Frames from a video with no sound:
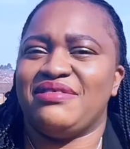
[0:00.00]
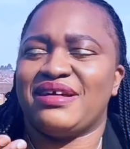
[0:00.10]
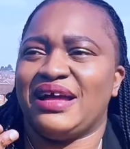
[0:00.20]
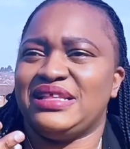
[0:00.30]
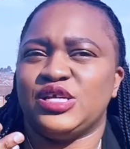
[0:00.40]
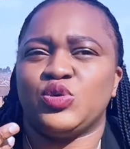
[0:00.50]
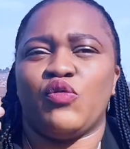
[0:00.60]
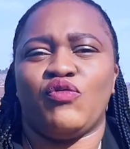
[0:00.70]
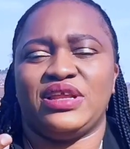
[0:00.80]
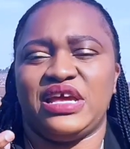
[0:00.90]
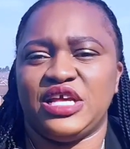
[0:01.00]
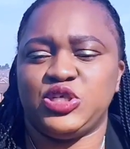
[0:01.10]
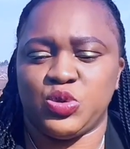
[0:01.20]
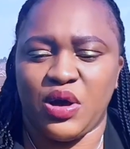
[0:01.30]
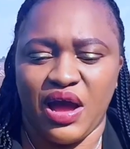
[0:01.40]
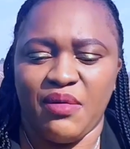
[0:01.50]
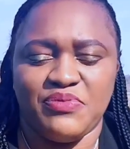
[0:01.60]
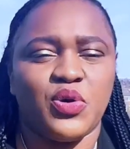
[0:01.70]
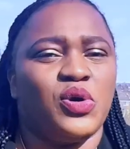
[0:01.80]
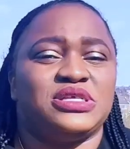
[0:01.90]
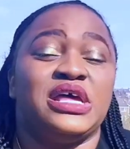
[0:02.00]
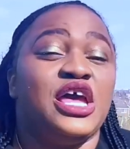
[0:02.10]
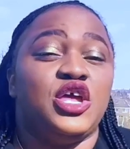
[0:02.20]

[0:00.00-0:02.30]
regardless of what age you are, because